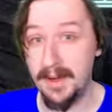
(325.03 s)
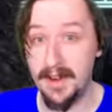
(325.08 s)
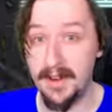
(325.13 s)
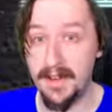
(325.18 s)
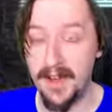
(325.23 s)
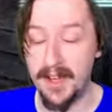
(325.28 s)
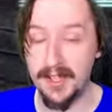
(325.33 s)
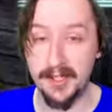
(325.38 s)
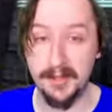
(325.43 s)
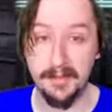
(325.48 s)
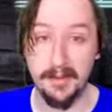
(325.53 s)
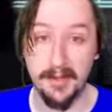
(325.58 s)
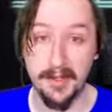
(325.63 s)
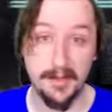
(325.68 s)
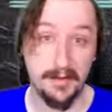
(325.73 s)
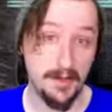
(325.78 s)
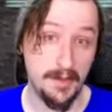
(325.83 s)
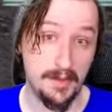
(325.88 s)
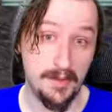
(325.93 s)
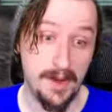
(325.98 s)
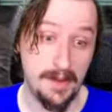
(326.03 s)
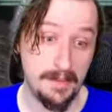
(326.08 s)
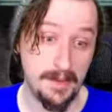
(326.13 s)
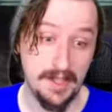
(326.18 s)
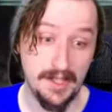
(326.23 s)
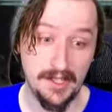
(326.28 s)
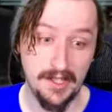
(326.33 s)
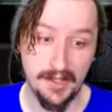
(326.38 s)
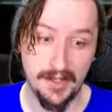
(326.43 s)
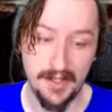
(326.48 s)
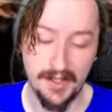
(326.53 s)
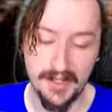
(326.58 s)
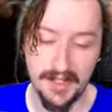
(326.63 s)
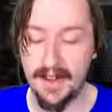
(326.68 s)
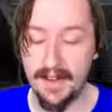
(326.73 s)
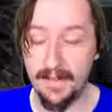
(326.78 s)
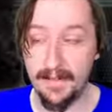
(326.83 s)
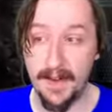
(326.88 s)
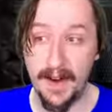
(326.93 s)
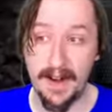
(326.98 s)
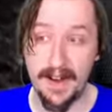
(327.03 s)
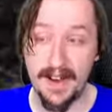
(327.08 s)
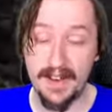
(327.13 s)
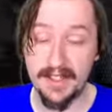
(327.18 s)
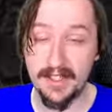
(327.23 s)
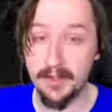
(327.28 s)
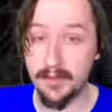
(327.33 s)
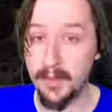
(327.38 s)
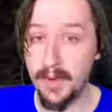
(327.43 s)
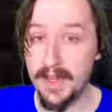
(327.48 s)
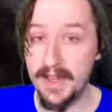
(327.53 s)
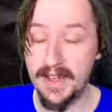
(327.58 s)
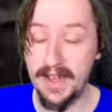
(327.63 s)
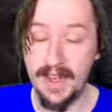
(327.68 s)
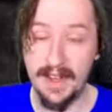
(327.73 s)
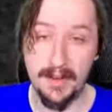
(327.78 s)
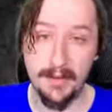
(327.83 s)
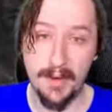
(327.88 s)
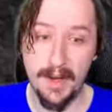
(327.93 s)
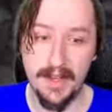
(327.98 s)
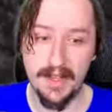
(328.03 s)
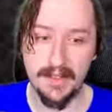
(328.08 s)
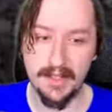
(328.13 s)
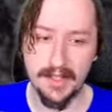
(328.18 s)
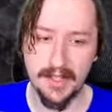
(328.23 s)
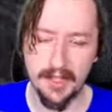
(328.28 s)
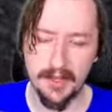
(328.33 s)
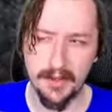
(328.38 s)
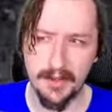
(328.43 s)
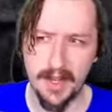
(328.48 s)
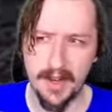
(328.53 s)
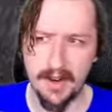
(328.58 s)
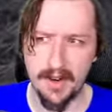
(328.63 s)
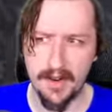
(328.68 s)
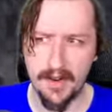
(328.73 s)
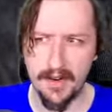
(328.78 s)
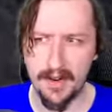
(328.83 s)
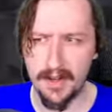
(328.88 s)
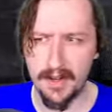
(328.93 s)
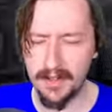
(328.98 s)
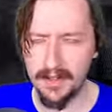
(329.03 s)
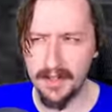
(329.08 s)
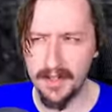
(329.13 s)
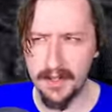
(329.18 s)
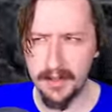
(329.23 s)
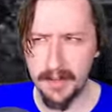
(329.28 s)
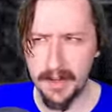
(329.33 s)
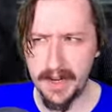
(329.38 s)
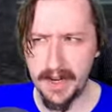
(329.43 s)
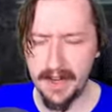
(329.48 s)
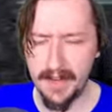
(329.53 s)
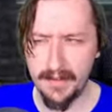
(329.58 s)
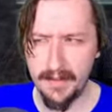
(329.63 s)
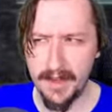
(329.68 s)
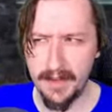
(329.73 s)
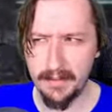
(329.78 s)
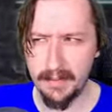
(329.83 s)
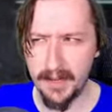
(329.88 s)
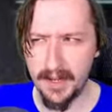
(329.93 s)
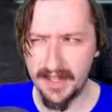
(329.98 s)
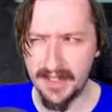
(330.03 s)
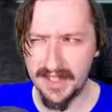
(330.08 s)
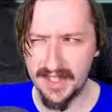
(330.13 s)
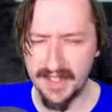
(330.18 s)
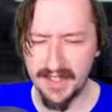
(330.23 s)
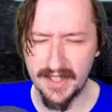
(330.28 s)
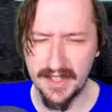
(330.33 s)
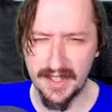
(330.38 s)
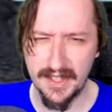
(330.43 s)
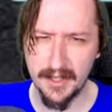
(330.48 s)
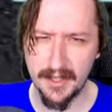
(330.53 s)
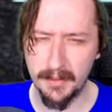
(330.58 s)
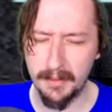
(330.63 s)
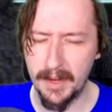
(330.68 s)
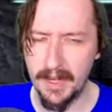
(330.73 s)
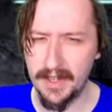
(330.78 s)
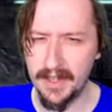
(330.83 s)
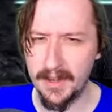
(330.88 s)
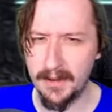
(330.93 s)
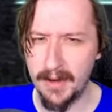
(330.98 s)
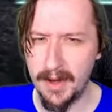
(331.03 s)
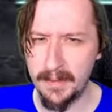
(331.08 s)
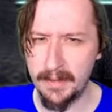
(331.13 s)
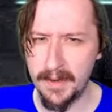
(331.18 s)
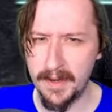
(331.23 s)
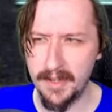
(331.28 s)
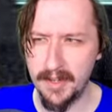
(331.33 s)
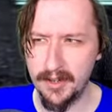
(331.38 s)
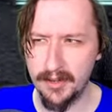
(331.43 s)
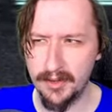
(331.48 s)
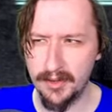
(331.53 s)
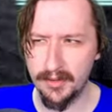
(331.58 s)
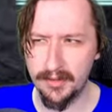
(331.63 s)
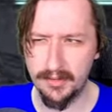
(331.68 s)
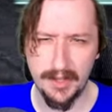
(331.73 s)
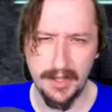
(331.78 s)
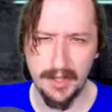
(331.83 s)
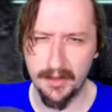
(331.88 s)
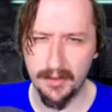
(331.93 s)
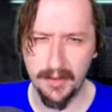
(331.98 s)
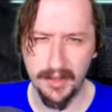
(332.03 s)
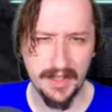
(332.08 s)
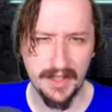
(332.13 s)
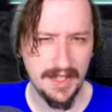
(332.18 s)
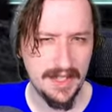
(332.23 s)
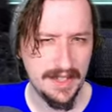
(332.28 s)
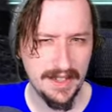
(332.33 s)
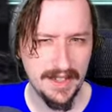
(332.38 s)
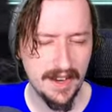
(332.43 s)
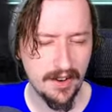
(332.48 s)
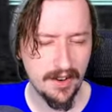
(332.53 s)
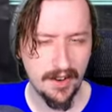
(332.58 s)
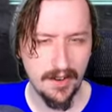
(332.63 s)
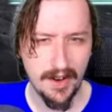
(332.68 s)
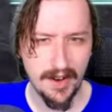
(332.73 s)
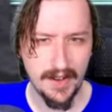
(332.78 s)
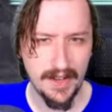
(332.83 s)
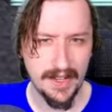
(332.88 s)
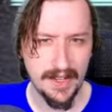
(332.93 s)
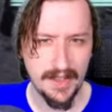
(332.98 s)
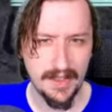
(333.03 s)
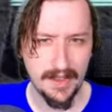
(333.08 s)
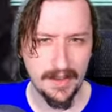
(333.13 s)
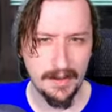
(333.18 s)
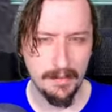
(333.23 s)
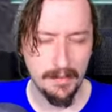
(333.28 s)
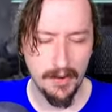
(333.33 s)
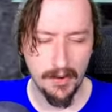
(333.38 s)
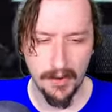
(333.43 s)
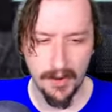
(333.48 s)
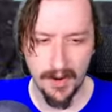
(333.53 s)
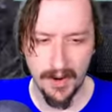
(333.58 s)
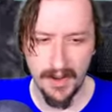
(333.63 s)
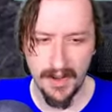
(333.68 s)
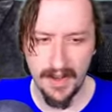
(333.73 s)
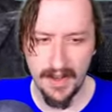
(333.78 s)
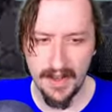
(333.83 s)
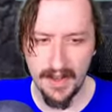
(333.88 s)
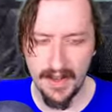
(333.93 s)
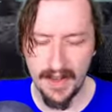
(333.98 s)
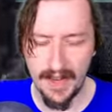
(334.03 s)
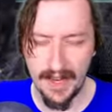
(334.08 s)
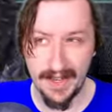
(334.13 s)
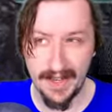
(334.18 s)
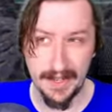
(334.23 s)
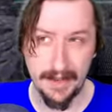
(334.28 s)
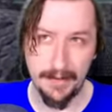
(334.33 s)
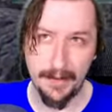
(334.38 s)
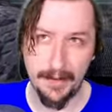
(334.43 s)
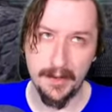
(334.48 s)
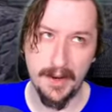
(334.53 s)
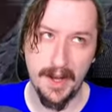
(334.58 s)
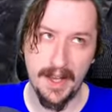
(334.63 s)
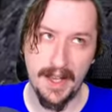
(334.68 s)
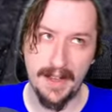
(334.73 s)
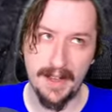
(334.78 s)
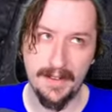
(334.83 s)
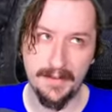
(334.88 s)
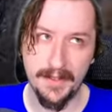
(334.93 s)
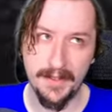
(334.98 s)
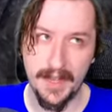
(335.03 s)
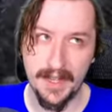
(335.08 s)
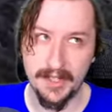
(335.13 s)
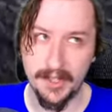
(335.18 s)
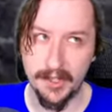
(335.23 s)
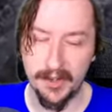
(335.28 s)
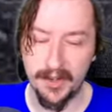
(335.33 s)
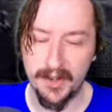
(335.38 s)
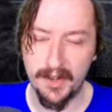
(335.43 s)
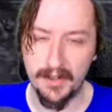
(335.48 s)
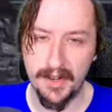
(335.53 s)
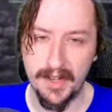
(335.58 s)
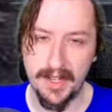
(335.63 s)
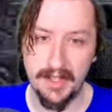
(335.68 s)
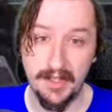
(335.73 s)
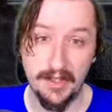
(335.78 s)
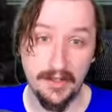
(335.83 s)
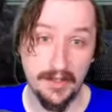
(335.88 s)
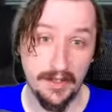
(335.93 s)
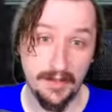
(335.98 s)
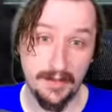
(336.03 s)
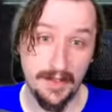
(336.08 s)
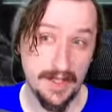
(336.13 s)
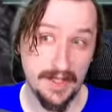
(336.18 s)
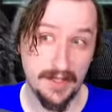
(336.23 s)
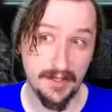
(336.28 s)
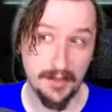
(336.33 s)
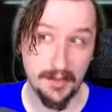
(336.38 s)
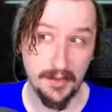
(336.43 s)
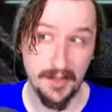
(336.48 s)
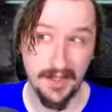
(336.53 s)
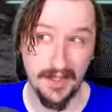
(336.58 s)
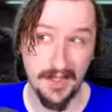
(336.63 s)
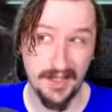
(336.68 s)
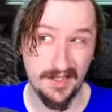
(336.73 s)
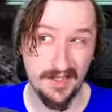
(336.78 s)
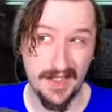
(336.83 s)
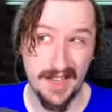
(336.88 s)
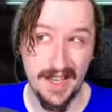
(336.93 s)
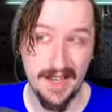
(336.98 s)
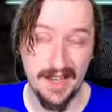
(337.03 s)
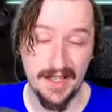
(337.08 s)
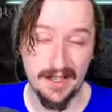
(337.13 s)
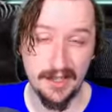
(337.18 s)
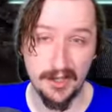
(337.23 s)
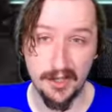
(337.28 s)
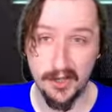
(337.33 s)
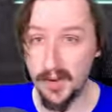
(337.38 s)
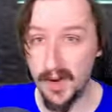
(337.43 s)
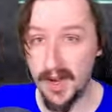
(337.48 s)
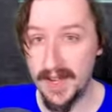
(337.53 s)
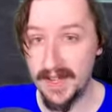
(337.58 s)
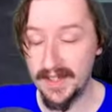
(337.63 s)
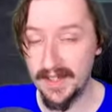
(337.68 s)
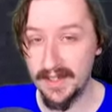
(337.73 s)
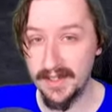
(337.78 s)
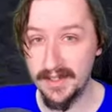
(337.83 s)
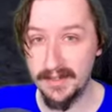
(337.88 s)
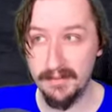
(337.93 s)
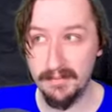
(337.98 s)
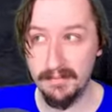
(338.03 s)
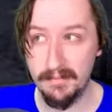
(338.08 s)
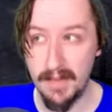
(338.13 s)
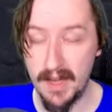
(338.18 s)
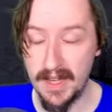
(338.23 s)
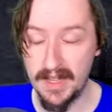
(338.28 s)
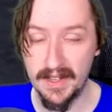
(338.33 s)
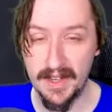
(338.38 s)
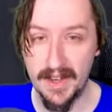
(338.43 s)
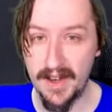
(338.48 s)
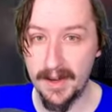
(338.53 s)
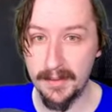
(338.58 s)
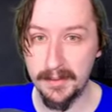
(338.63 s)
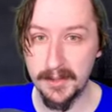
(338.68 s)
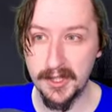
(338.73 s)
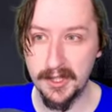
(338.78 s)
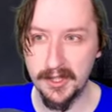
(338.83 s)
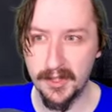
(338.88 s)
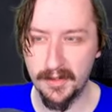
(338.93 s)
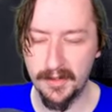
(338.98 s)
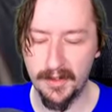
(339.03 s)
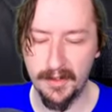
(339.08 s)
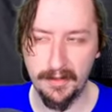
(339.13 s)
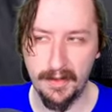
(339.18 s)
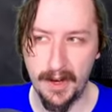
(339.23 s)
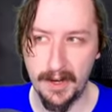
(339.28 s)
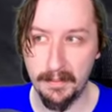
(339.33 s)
of action points for the weapon that you're using. Fire axes weigh 8 weight, so they are a little bit heavy, but since it is a melee weapon, you don't really need to carry around anything more. And if you have, like, jury rigging, you can fix this with literally any two-handed melee option. So if you find